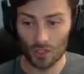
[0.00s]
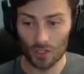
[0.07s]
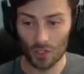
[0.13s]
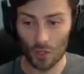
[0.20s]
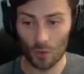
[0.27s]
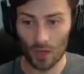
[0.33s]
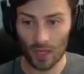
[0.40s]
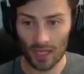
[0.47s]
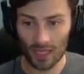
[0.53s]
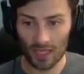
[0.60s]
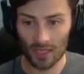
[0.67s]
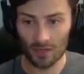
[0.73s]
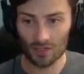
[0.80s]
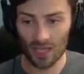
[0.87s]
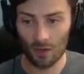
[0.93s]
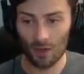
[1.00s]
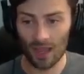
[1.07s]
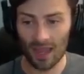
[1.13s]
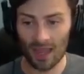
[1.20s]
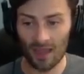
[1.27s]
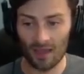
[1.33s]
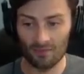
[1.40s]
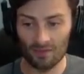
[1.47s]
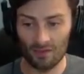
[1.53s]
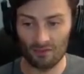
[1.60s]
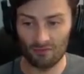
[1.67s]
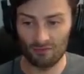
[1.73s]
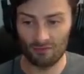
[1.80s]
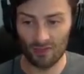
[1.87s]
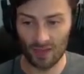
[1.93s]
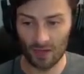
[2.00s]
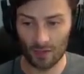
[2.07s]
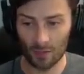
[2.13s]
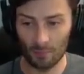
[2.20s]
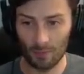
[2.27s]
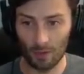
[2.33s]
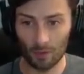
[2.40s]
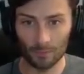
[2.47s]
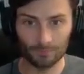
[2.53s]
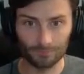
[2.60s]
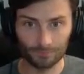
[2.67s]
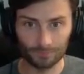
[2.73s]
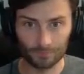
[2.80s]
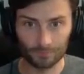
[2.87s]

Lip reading: So here's how I have Vanderbilt